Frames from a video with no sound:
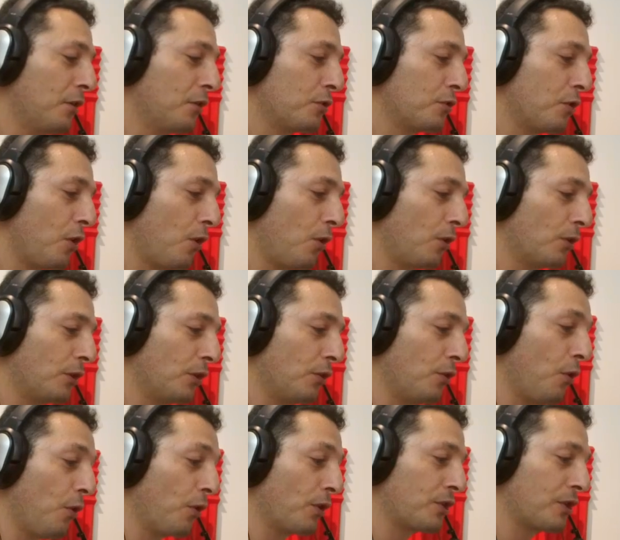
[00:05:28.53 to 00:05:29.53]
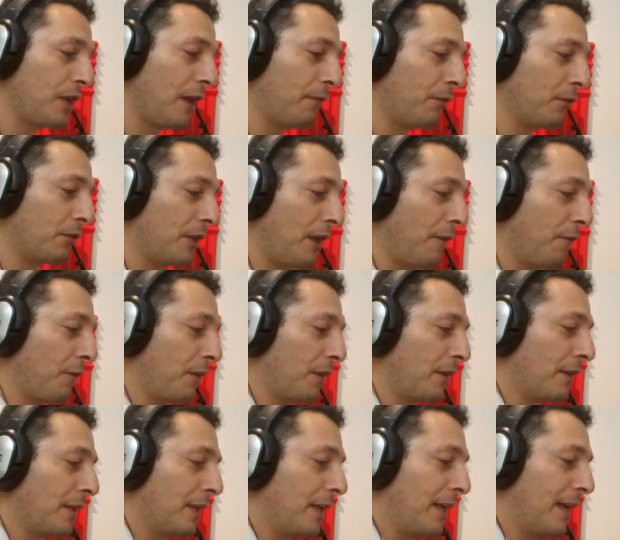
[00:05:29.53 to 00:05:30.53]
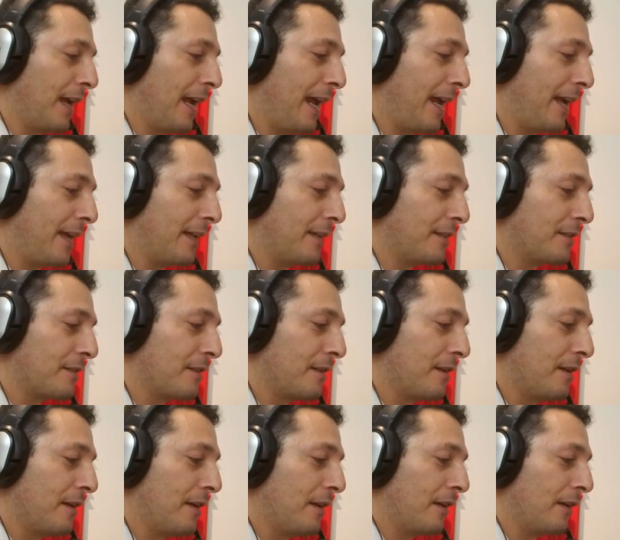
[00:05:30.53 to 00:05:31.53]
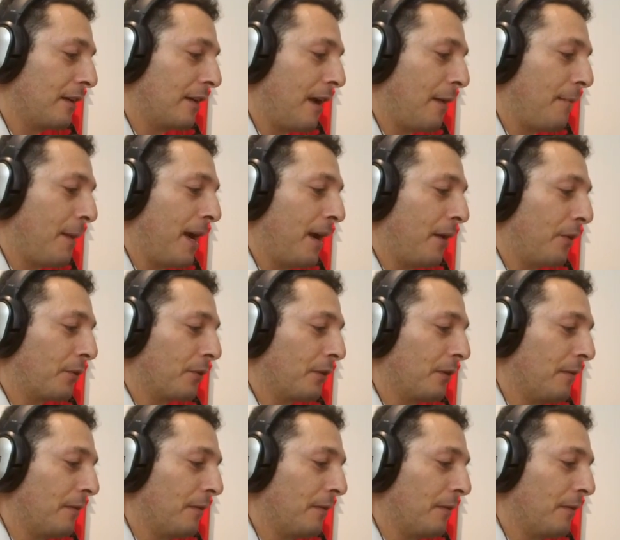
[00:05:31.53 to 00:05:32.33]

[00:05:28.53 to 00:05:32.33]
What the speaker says: So the noise level definitely has come out.